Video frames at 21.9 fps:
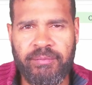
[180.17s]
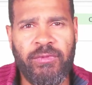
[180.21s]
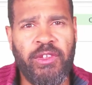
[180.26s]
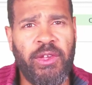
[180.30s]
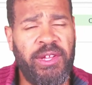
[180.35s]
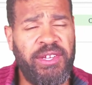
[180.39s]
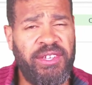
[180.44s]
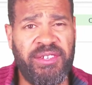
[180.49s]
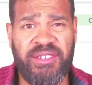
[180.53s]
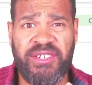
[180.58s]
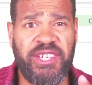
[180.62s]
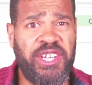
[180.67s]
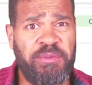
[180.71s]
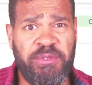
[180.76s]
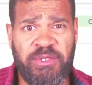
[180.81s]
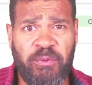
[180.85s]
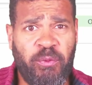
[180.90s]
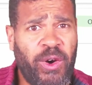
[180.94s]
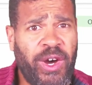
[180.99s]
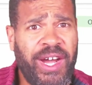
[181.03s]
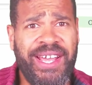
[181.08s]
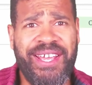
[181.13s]
in terms
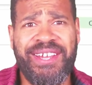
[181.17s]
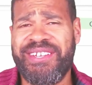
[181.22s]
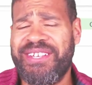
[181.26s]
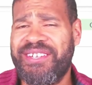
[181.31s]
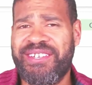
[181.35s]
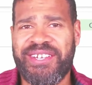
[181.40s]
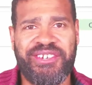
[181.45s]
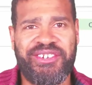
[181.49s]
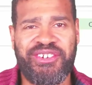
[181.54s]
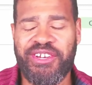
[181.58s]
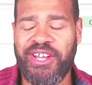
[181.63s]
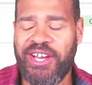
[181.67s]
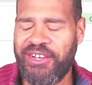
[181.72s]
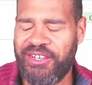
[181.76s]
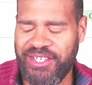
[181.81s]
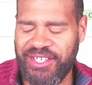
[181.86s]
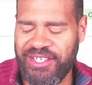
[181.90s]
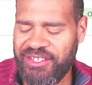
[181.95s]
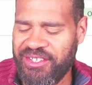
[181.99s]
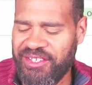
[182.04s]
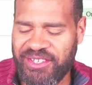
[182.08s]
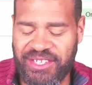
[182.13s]
of why is this such an
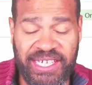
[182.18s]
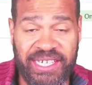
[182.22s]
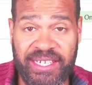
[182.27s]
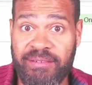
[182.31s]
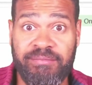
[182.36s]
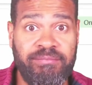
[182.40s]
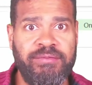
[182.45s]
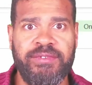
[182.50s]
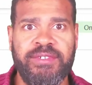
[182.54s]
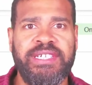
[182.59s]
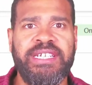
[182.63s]
underused thing,